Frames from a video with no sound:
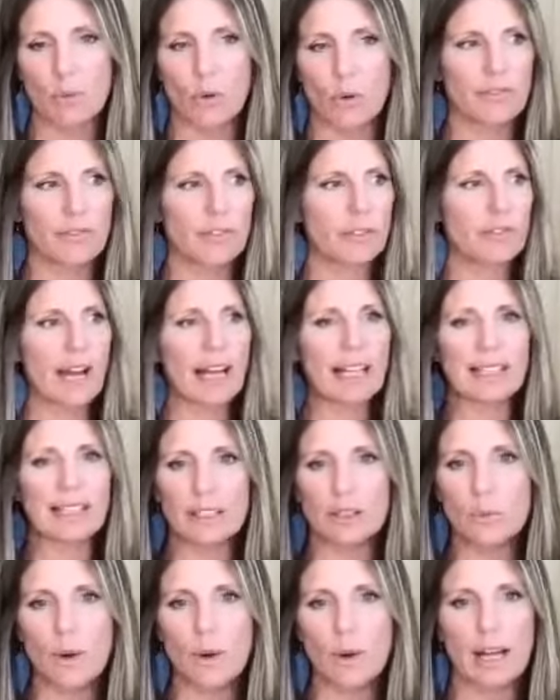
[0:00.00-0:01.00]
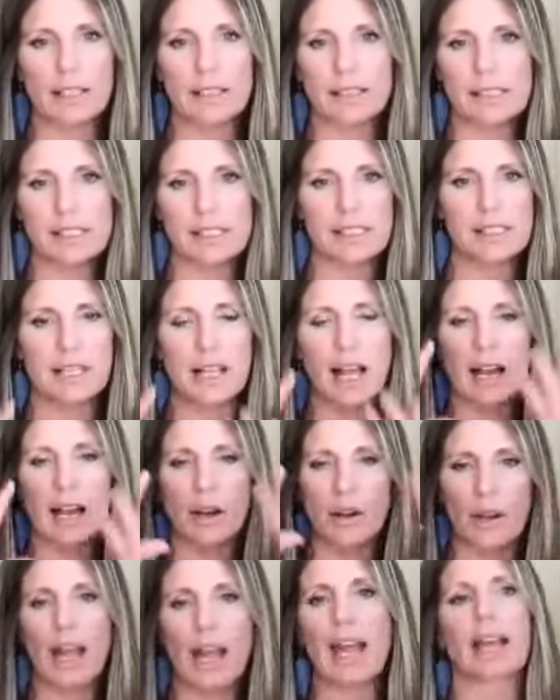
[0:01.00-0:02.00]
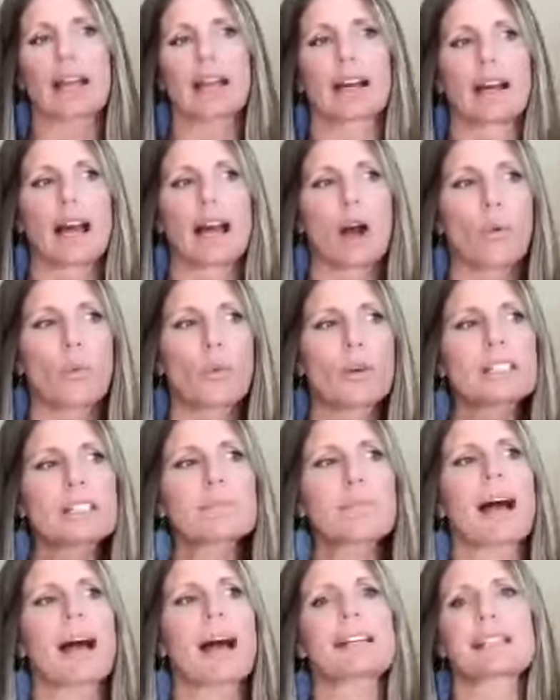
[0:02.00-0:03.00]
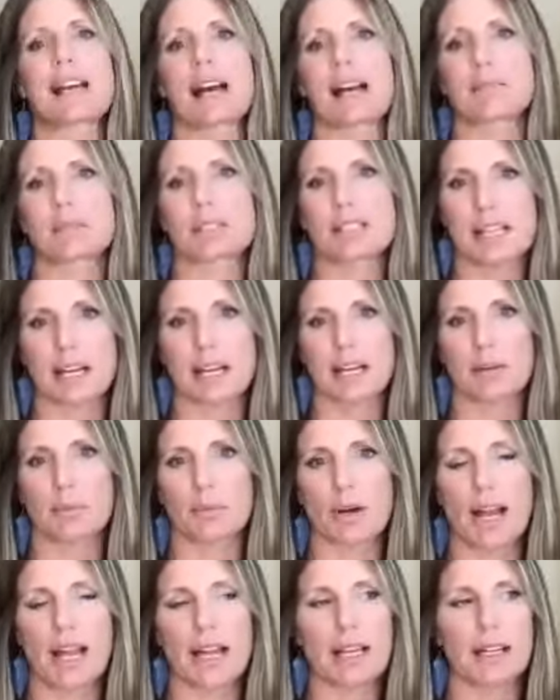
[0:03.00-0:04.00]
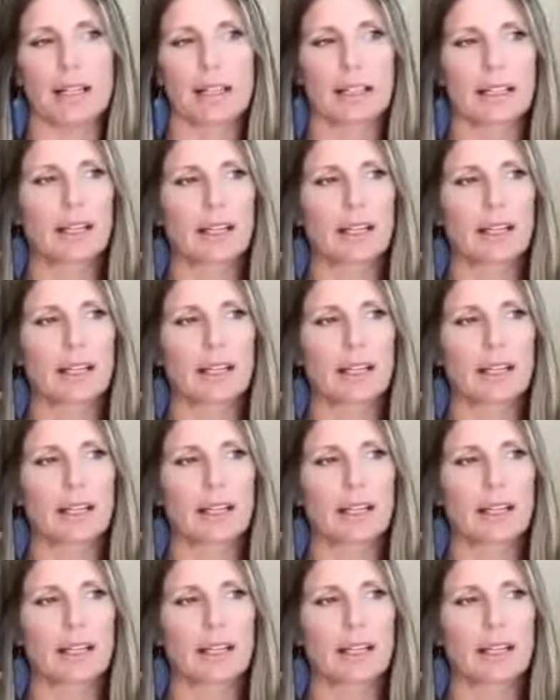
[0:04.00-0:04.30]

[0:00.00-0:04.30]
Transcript: Or if you've got little ones, it's like, okay, when's my time to take a break?